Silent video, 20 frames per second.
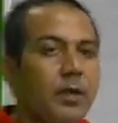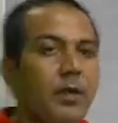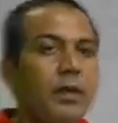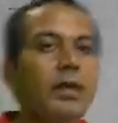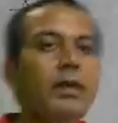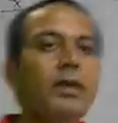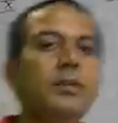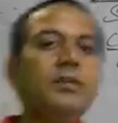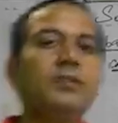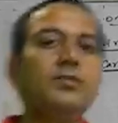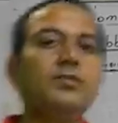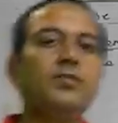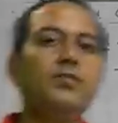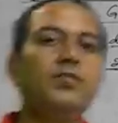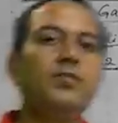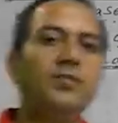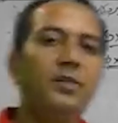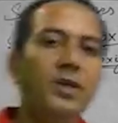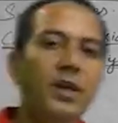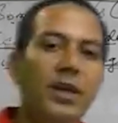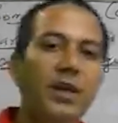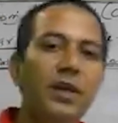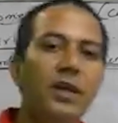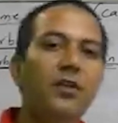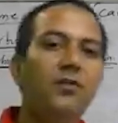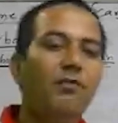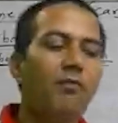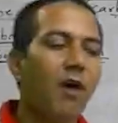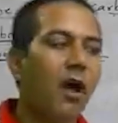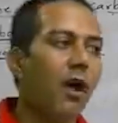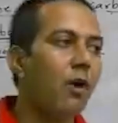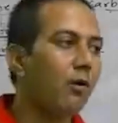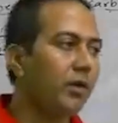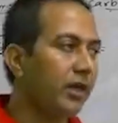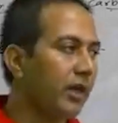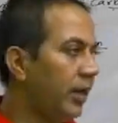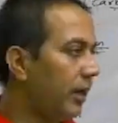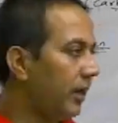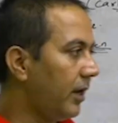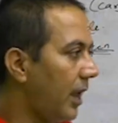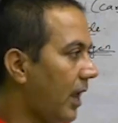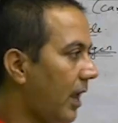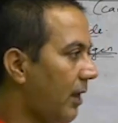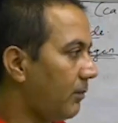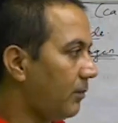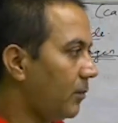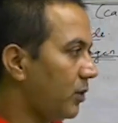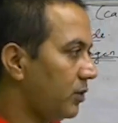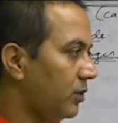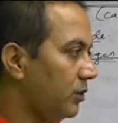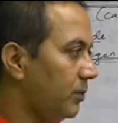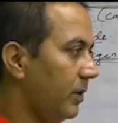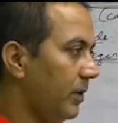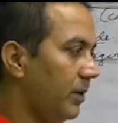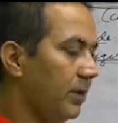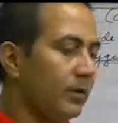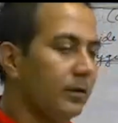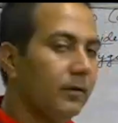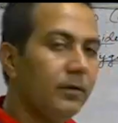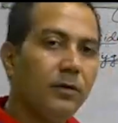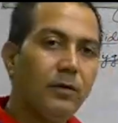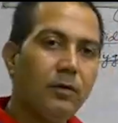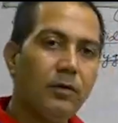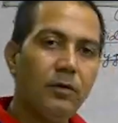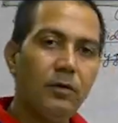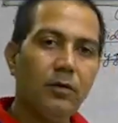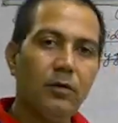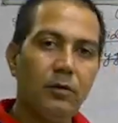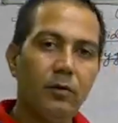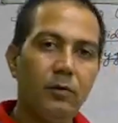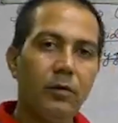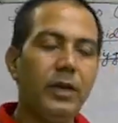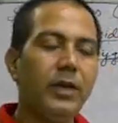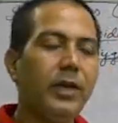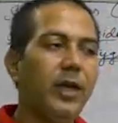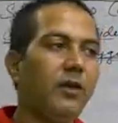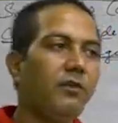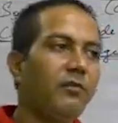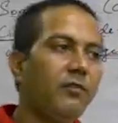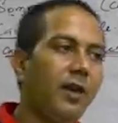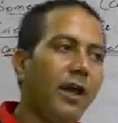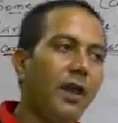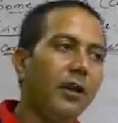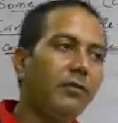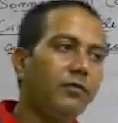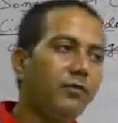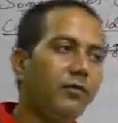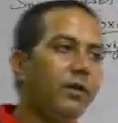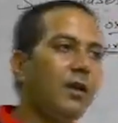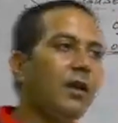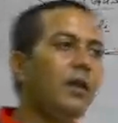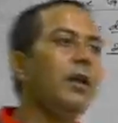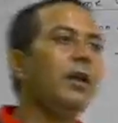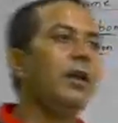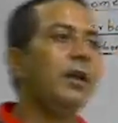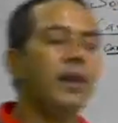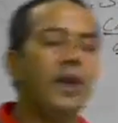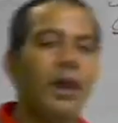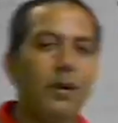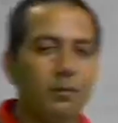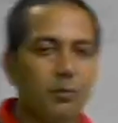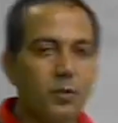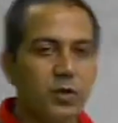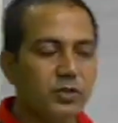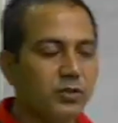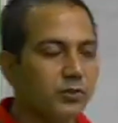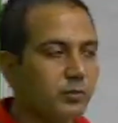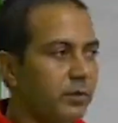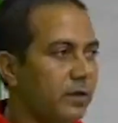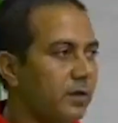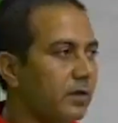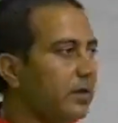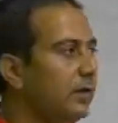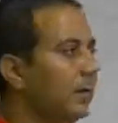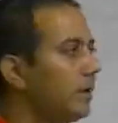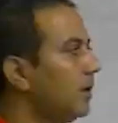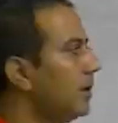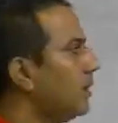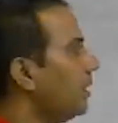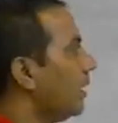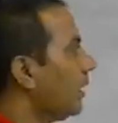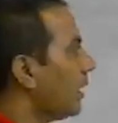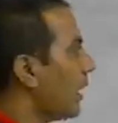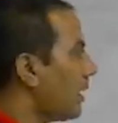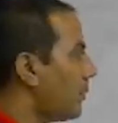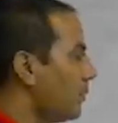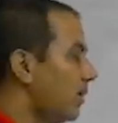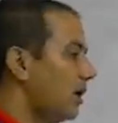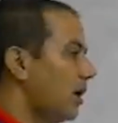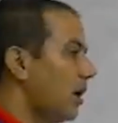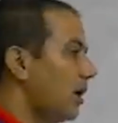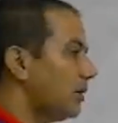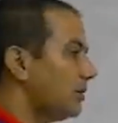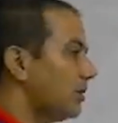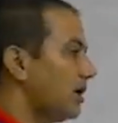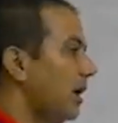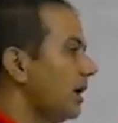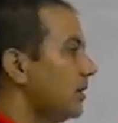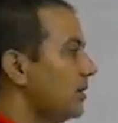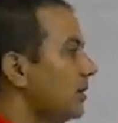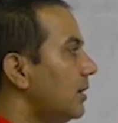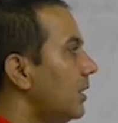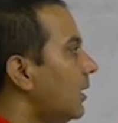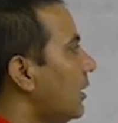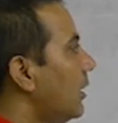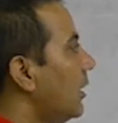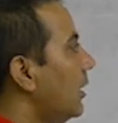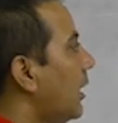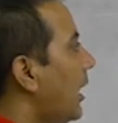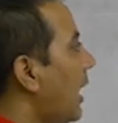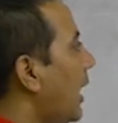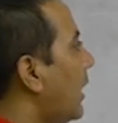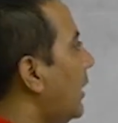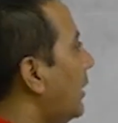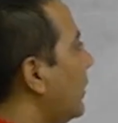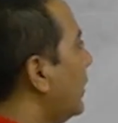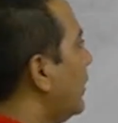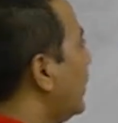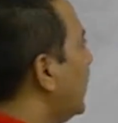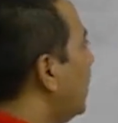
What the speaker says: It is freely found in atmosphere. We can find freely in atmosphere carbon dioxide, and